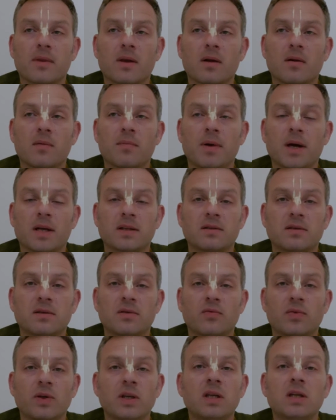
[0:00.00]
But
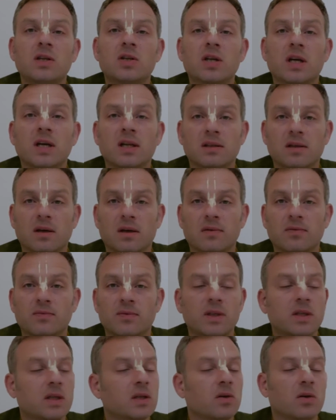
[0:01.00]
we need shelter. We
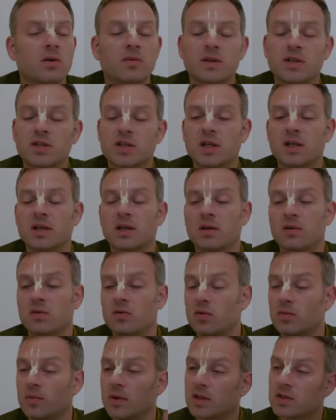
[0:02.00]
need always shelter. And
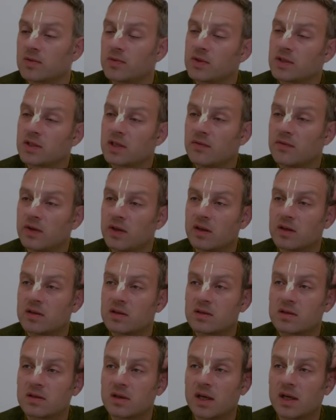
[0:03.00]
Guru Maharaj was giving
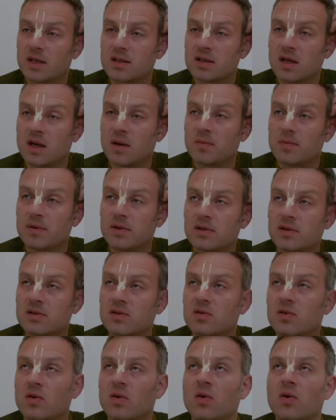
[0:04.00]
this example
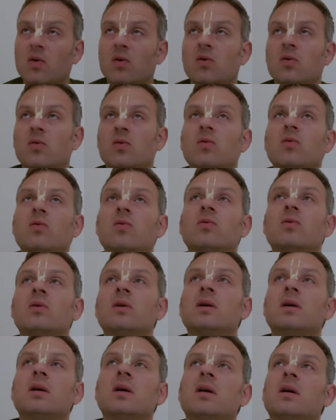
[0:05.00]
so
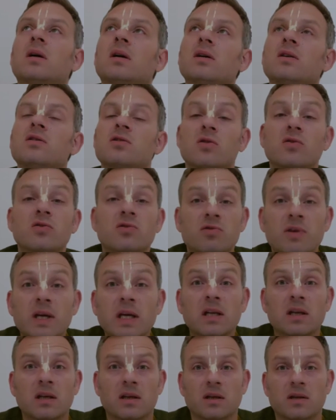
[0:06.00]

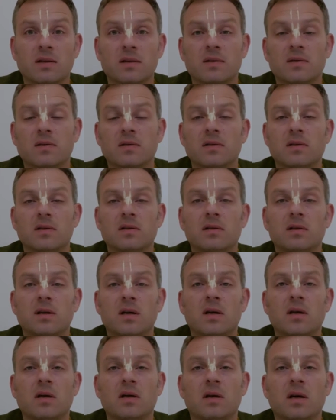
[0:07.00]
strictly. No?
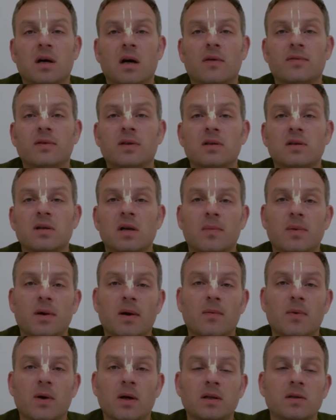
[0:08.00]
After Srila
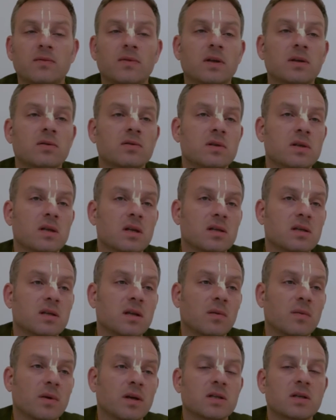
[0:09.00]
Prabhupada, he went to Srila
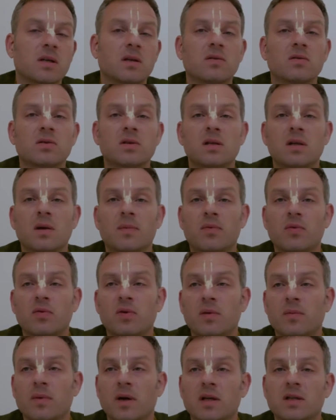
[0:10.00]
Maharaj, then to Srila Puri
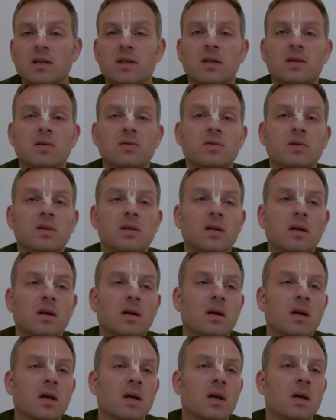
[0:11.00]
Maharaj, then to
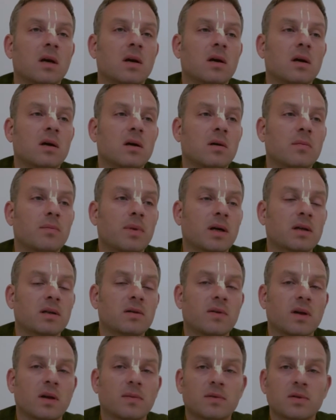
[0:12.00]
Srila
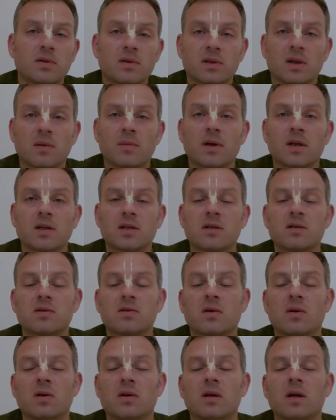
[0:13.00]
Bhaktivallabh Tirtha Maharaj, and
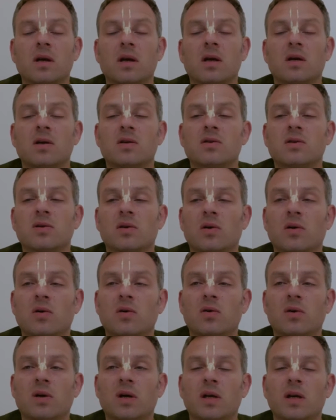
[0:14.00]
so on.
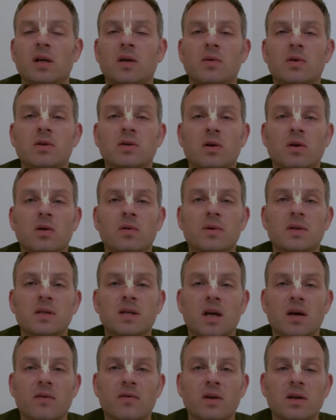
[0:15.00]
So he was always
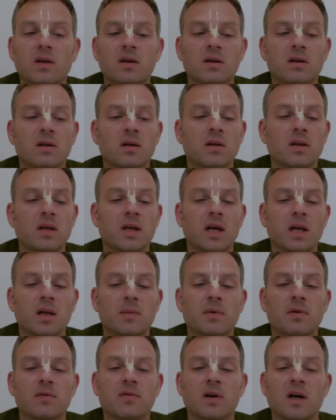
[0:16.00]
having the help
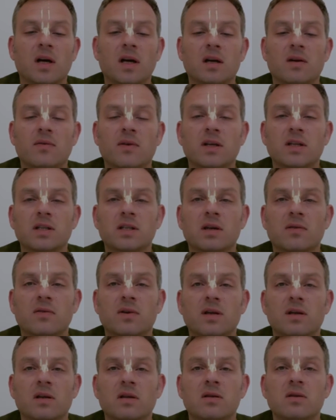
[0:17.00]
of a higher Vaishnava
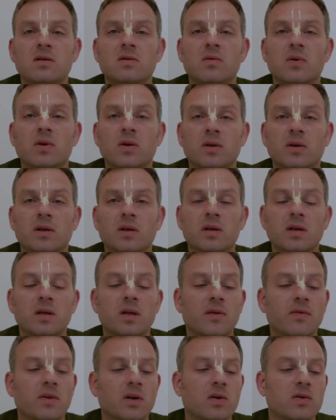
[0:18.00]
in his work. He
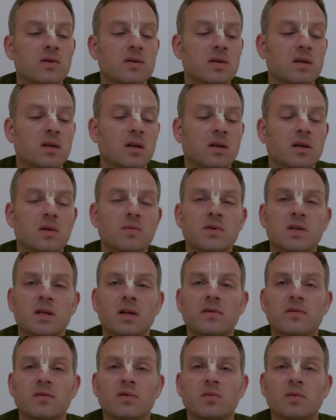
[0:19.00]
never considered
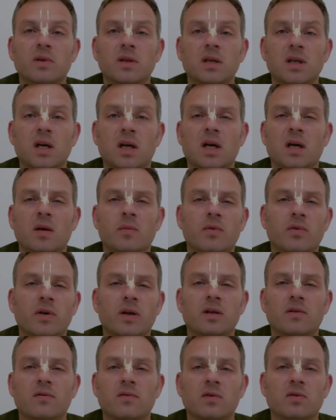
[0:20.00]
himself to be, I'm
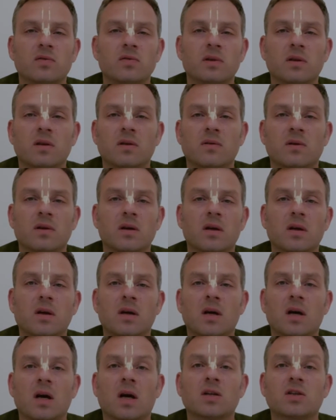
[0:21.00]
ready for doing the
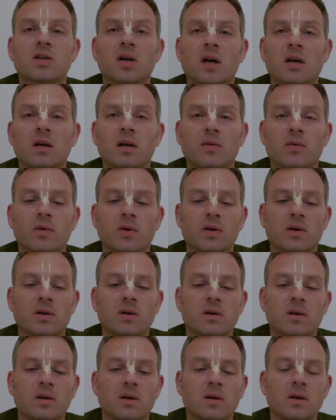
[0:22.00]
Acharya work.
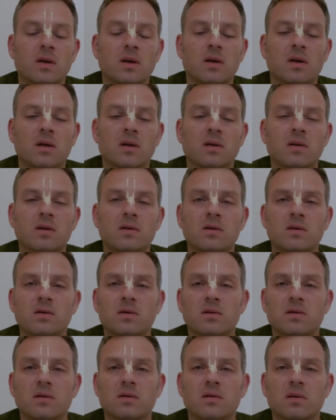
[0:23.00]
This
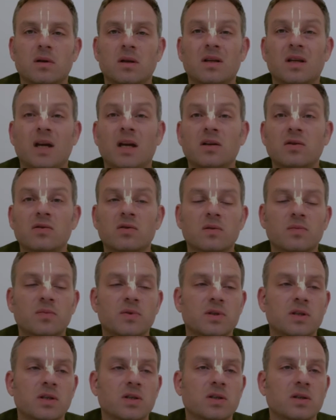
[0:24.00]
is a dangerous
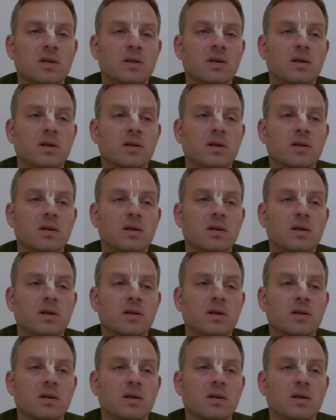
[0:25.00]
position.